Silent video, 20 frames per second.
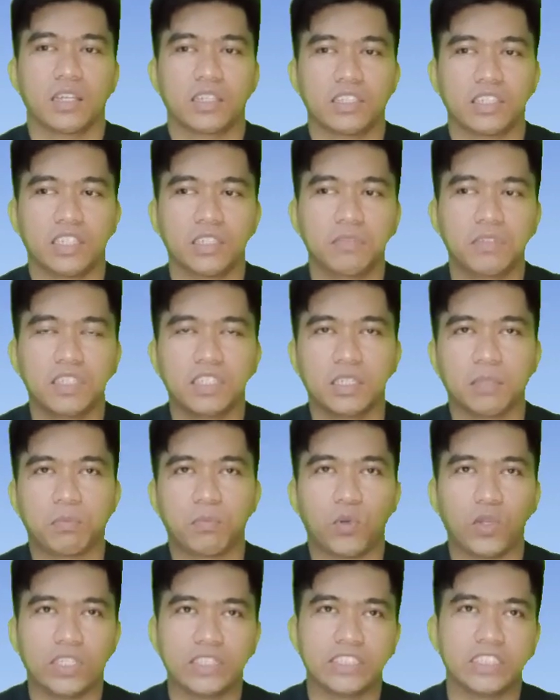giving the
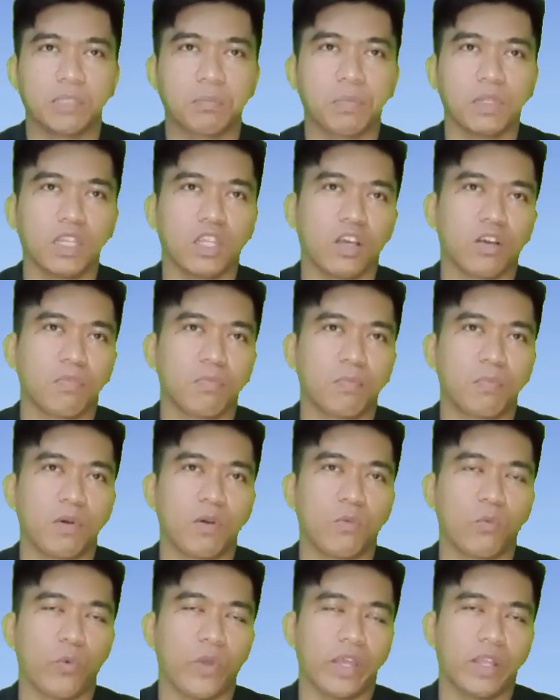principle of
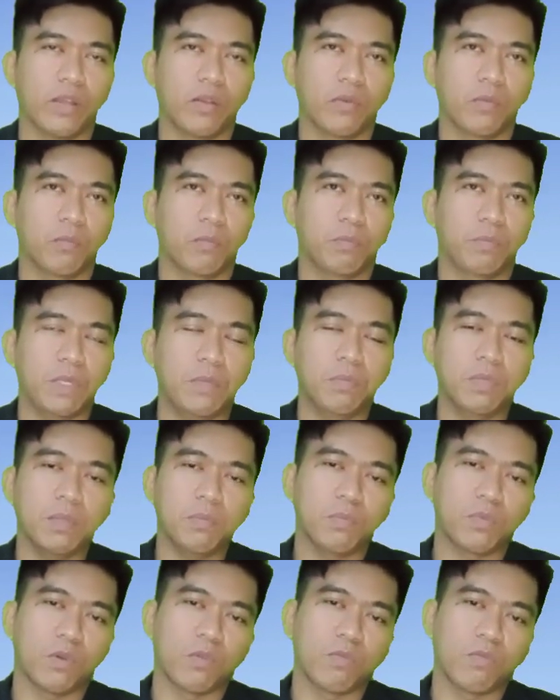when people
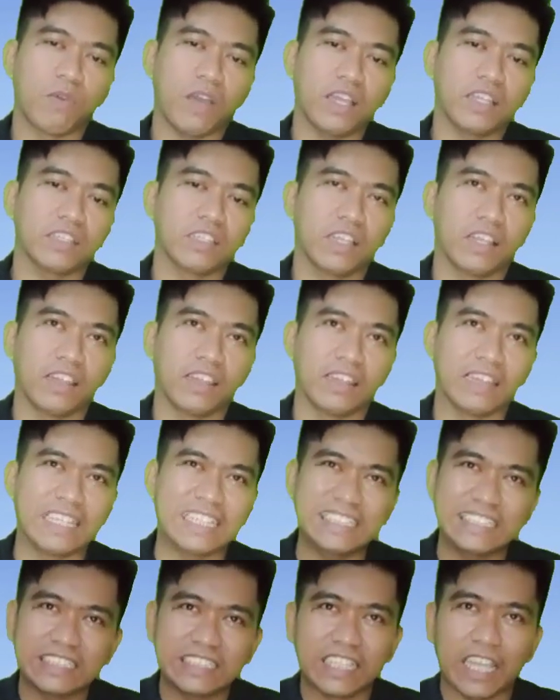provide the
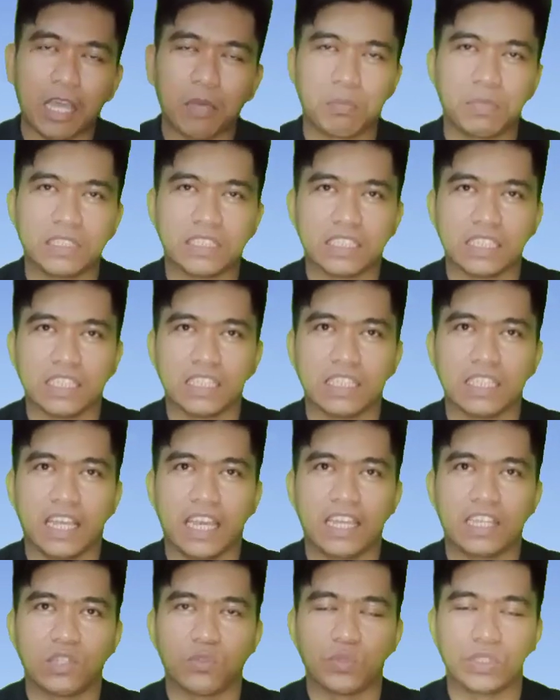least capital
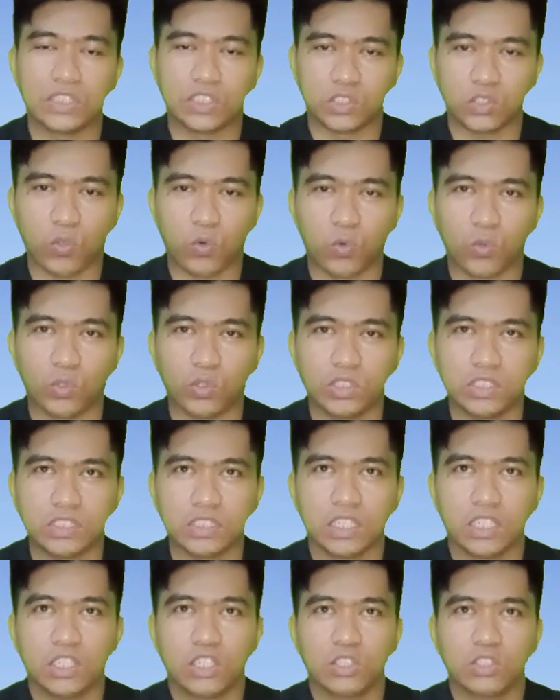and resource
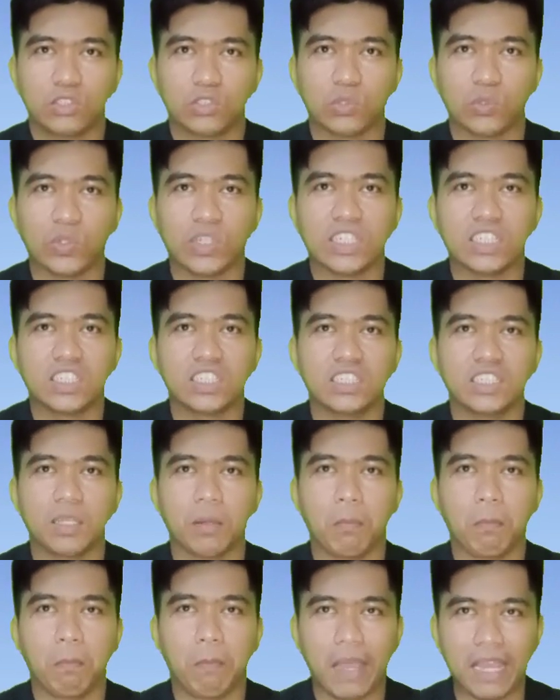to earn the
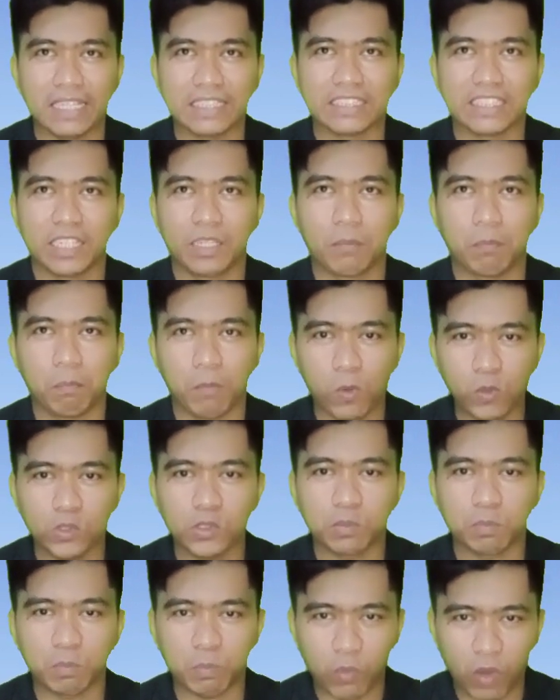best and
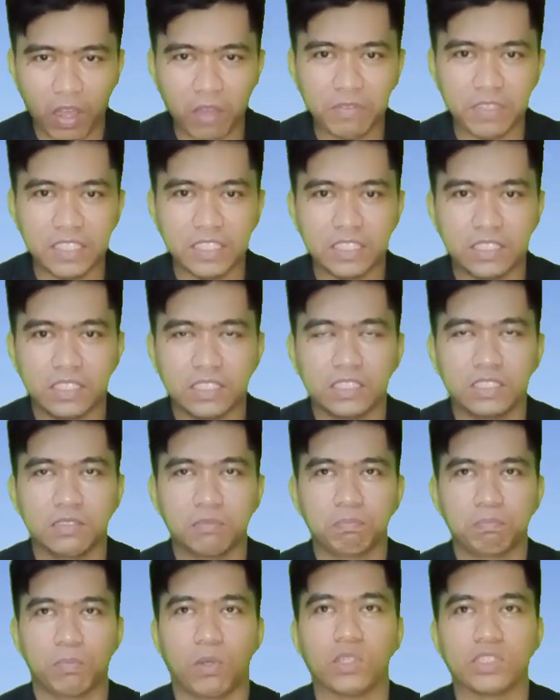most profit
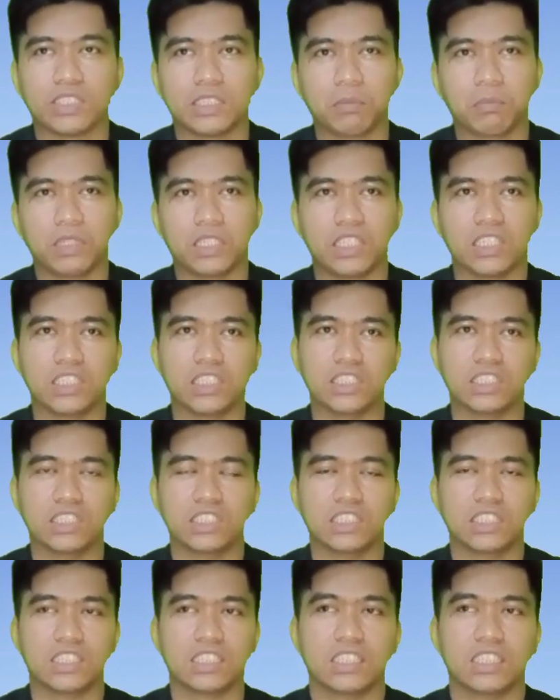possibly
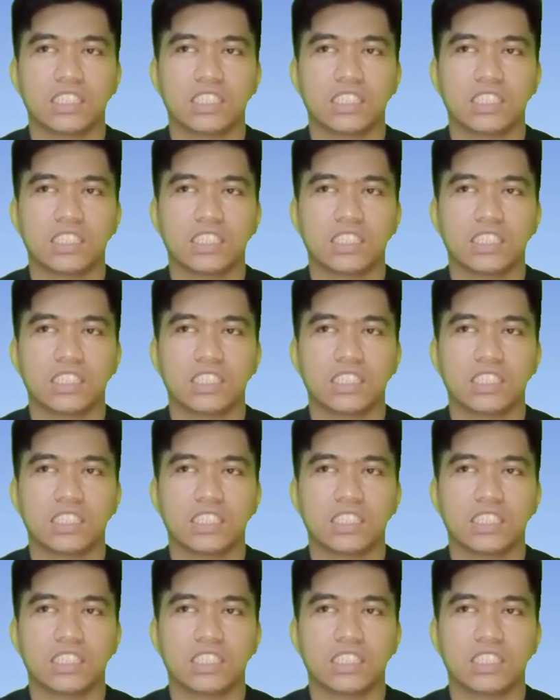earned